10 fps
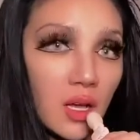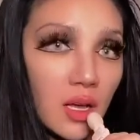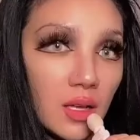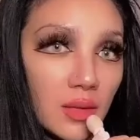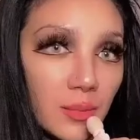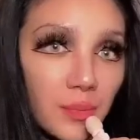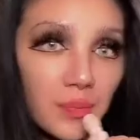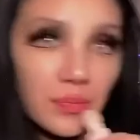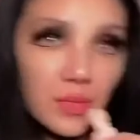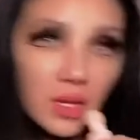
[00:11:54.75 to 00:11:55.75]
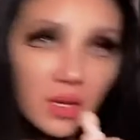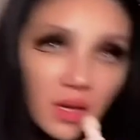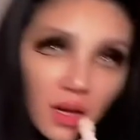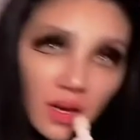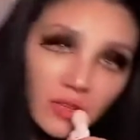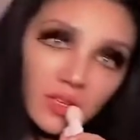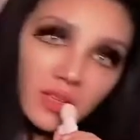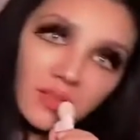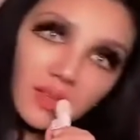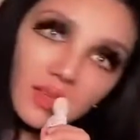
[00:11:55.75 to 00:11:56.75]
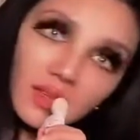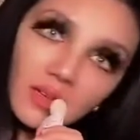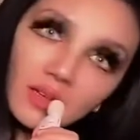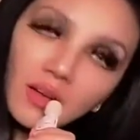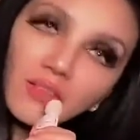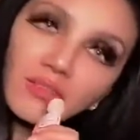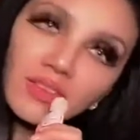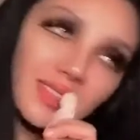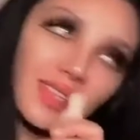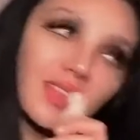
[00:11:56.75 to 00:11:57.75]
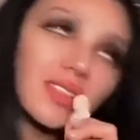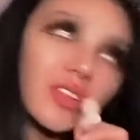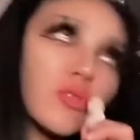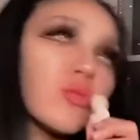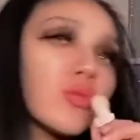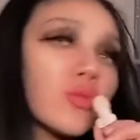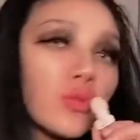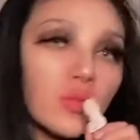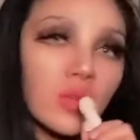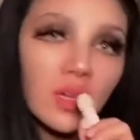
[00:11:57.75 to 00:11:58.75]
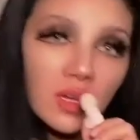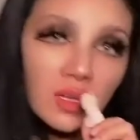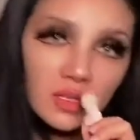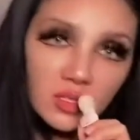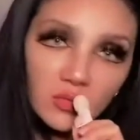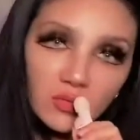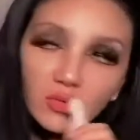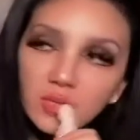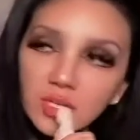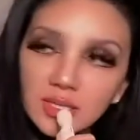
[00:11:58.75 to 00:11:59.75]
I really think, obviously there's no rule that